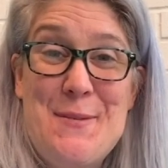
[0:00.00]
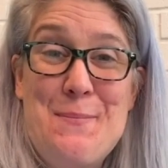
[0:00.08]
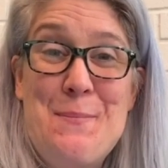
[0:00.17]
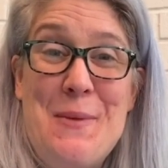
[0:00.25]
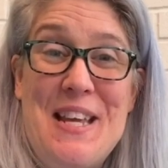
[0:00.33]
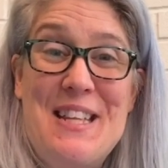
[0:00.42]

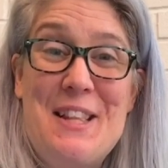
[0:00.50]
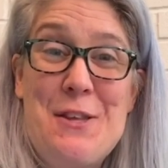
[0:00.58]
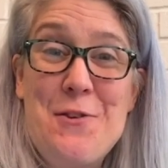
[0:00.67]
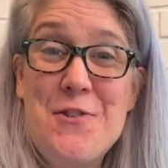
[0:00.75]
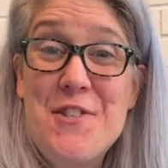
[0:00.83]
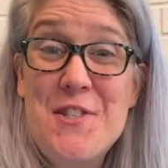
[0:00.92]
mean that
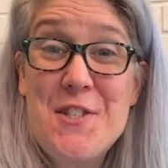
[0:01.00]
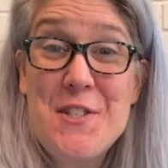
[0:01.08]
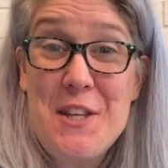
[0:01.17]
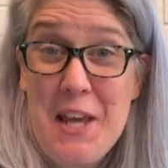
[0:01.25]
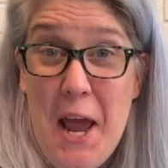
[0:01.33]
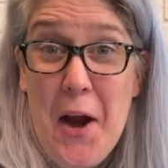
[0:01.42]
you're
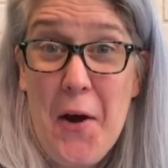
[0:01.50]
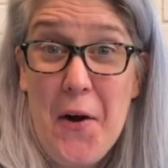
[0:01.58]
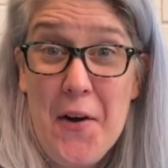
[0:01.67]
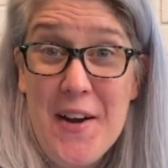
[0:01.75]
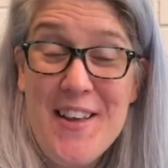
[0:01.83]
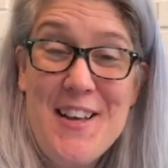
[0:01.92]

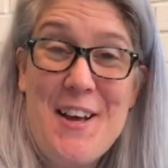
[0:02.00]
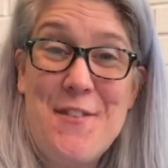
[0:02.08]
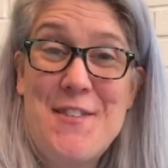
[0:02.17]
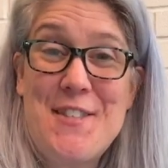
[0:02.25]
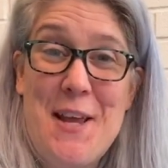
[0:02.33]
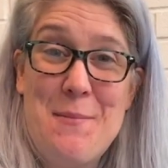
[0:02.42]
scared of
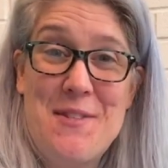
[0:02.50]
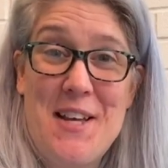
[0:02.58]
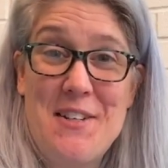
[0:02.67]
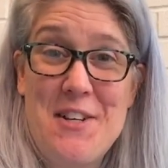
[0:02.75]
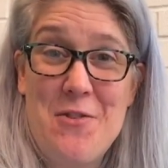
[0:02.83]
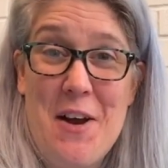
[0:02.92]

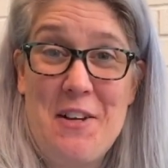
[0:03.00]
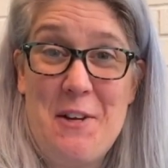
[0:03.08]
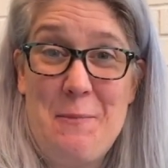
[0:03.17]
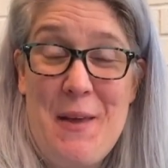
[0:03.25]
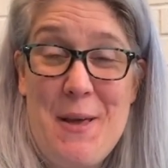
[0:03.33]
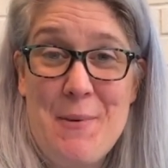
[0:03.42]
same-sex attracted
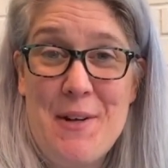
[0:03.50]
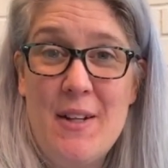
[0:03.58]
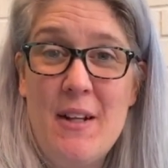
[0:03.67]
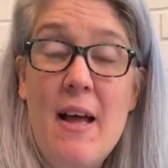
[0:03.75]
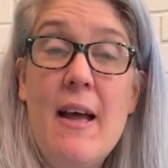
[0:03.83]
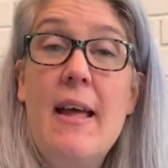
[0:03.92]
people.
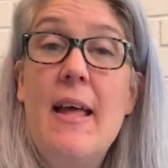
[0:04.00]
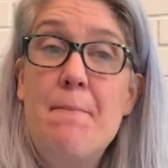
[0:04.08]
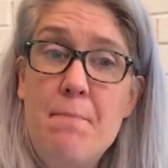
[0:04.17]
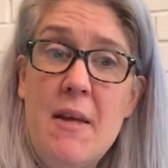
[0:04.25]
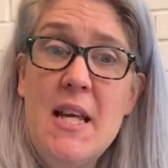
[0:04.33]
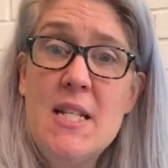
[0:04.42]
It
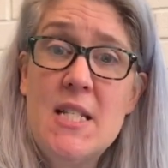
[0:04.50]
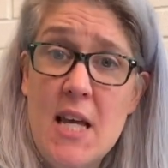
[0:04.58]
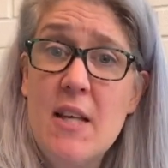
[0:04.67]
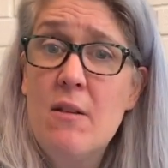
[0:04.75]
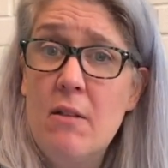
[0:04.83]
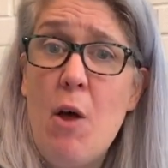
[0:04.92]
means that
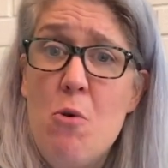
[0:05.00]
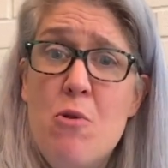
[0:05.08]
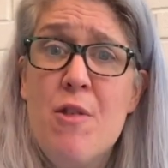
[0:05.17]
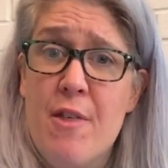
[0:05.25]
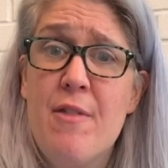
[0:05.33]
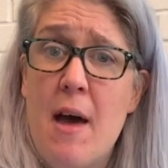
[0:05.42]
you loathe
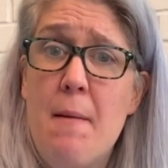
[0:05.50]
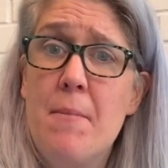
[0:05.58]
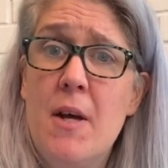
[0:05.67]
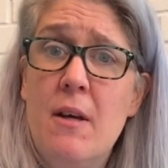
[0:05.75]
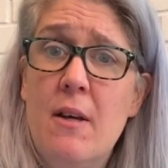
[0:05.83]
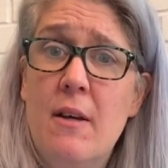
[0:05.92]
them,
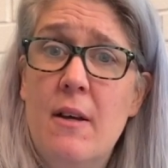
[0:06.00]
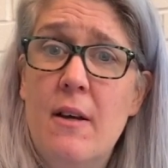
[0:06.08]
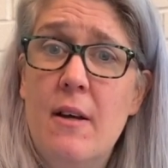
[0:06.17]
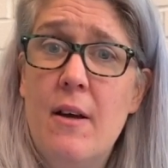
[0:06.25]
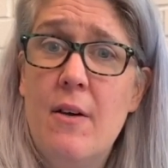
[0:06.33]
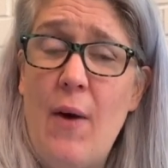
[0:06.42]

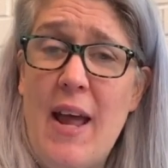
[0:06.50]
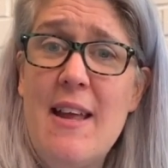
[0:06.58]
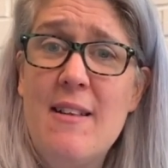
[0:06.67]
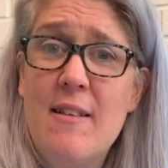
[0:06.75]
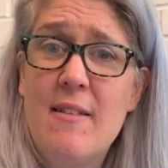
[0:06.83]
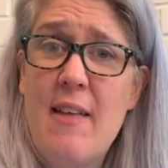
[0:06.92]
right?
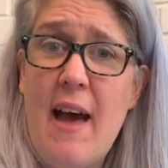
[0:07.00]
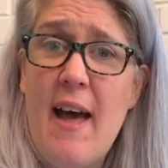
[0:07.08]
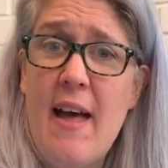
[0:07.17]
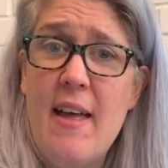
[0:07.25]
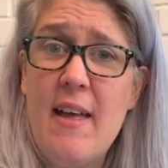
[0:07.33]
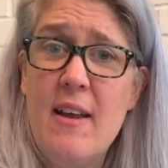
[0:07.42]

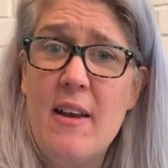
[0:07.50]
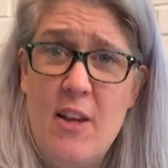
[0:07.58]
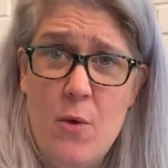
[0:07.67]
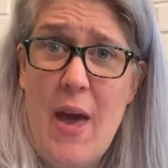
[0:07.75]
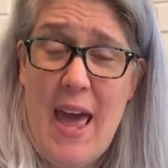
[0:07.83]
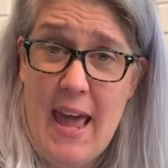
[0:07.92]
That you
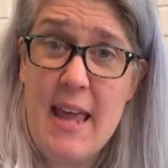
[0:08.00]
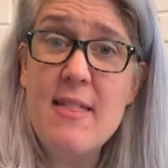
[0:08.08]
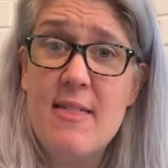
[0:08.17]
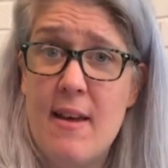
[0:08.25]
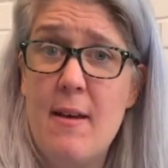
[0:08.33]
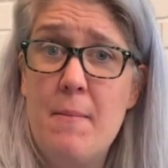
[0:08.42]
hate them.